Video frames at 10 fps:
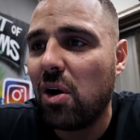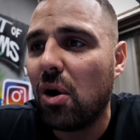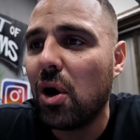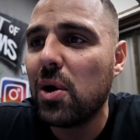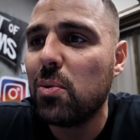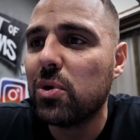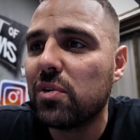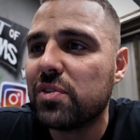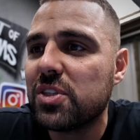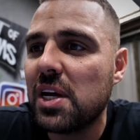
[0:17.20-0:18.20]
I would
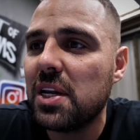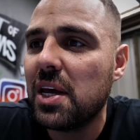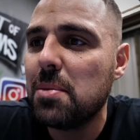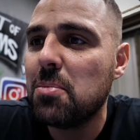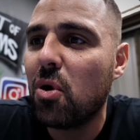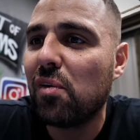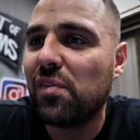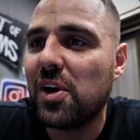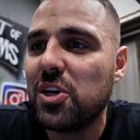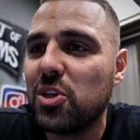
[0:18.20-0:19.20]
have sent him
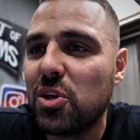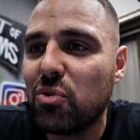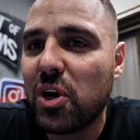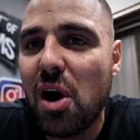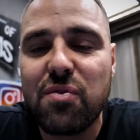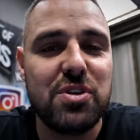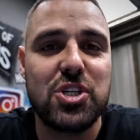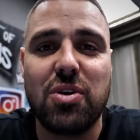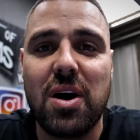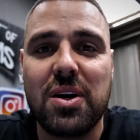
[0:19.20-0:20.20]
off in the recovery
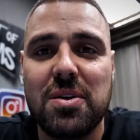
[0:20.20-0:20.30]
truck.